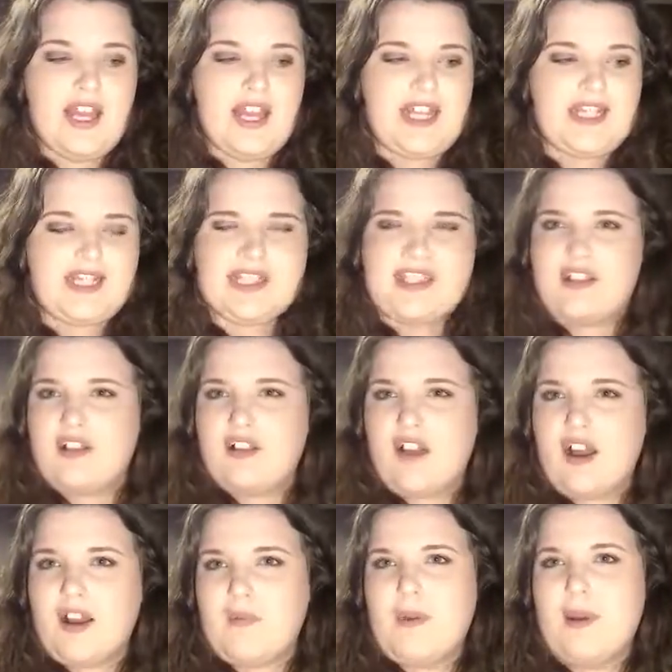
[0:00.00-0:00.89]
It doesn't
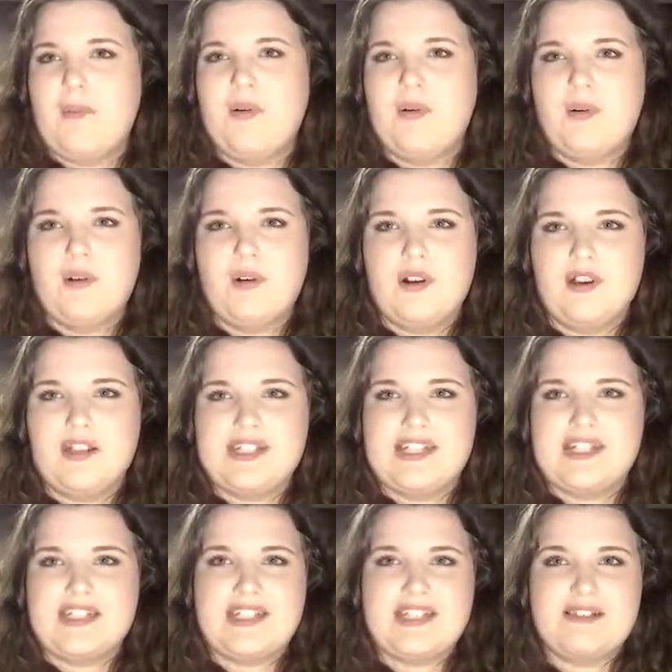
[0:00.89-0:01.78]
clog my
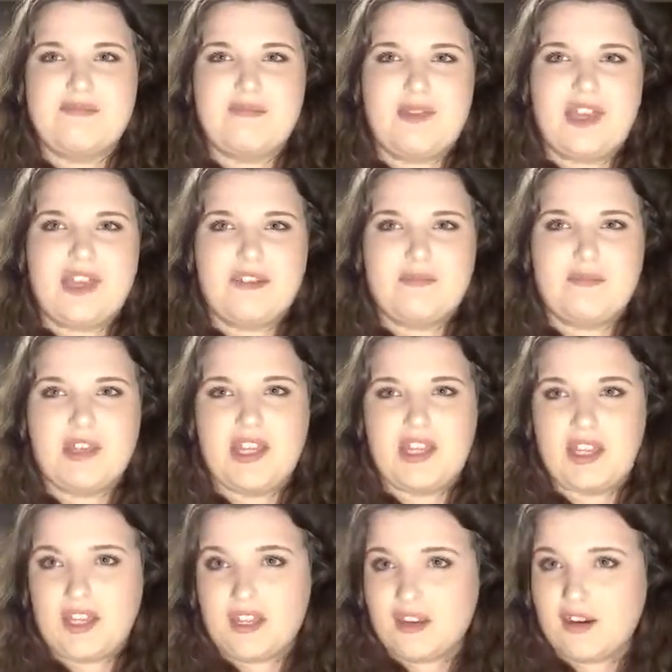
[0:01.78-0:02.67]
pores, it doesn't make
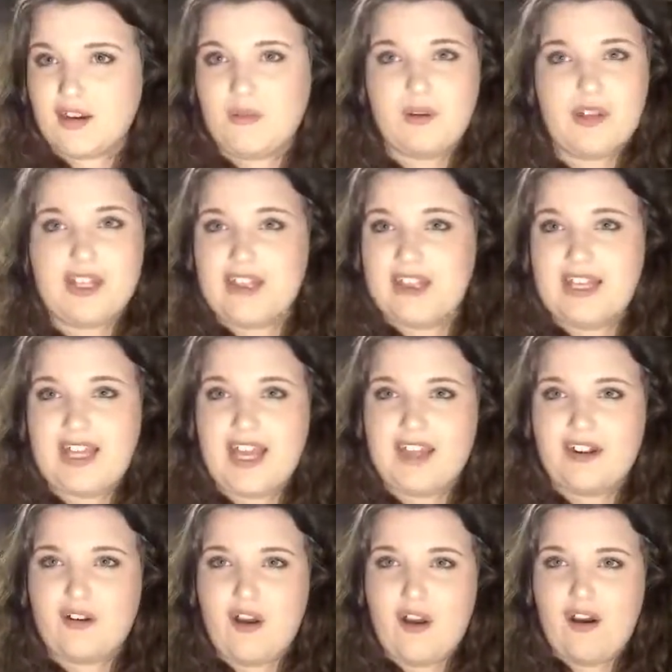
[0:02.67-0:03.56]
me oily
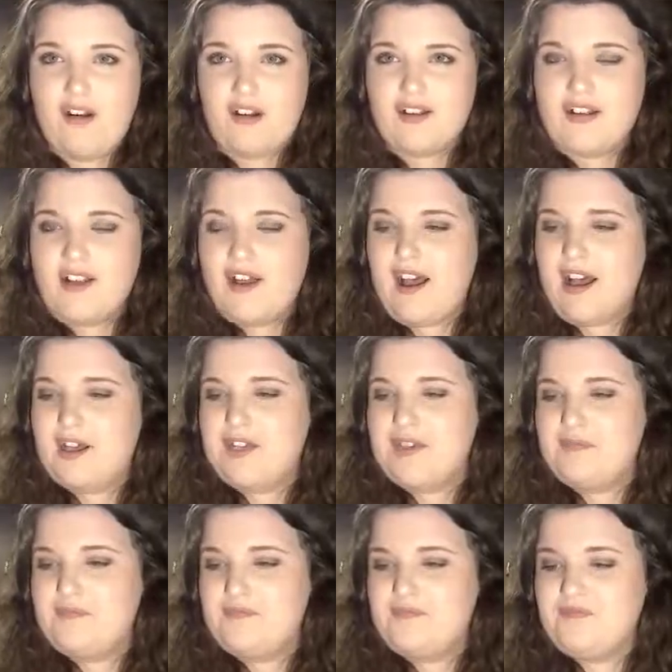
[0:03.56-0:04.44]
at all,
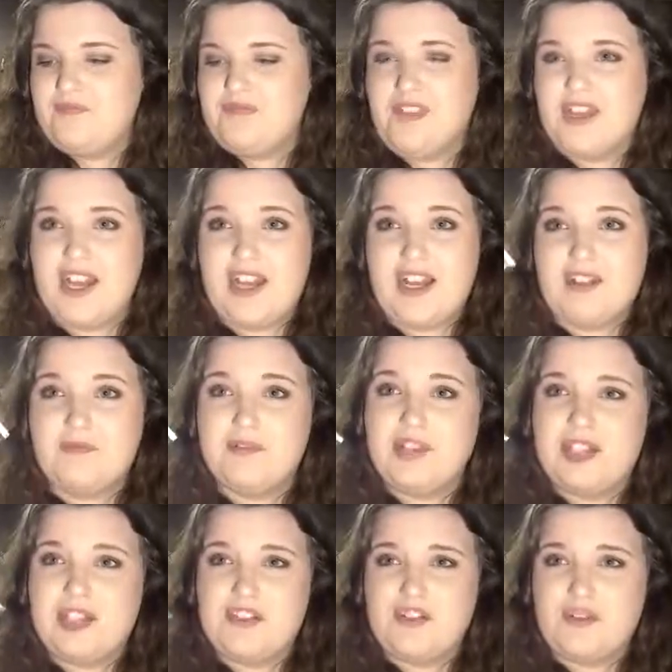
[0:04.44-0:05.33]
and I
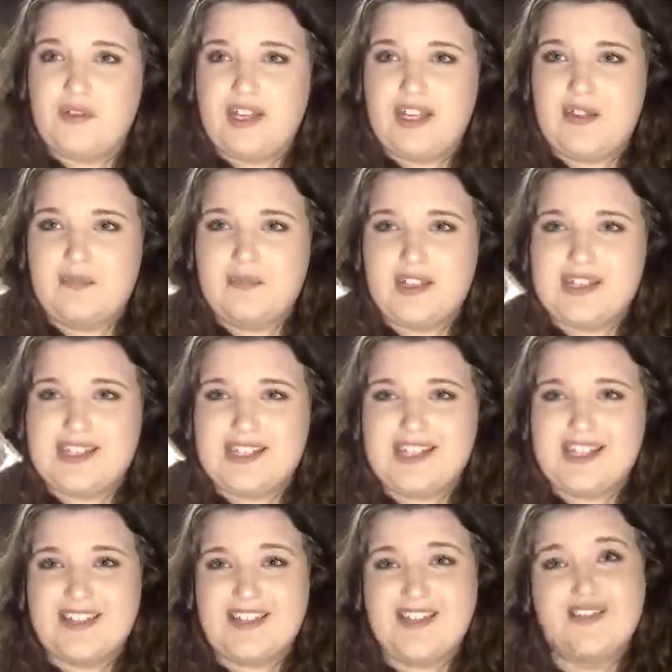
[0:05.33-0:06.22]
really enjoy it. Plus
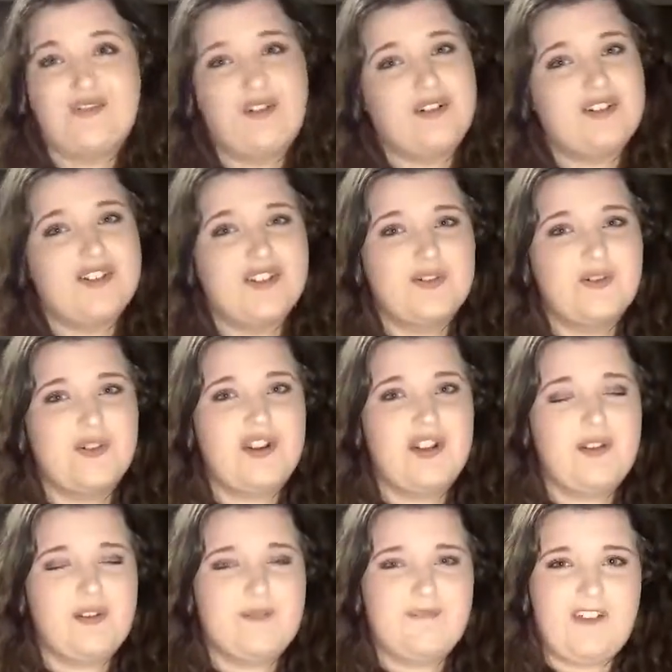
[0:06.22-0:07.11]
it's at the
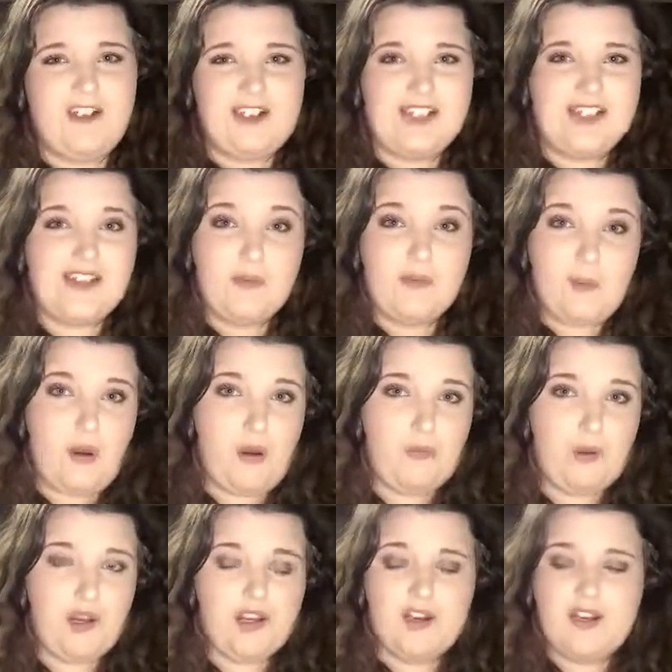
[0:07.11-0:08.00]
drugstore. You can find this at
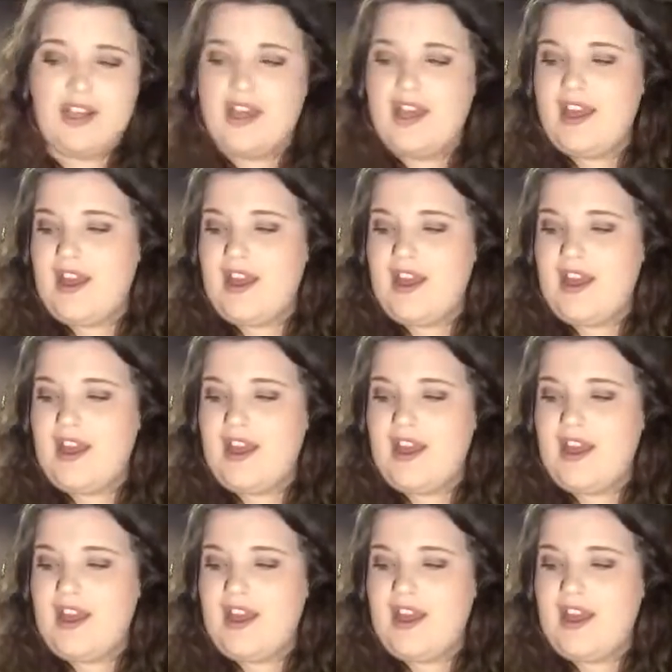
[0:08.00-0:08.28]
Walmart.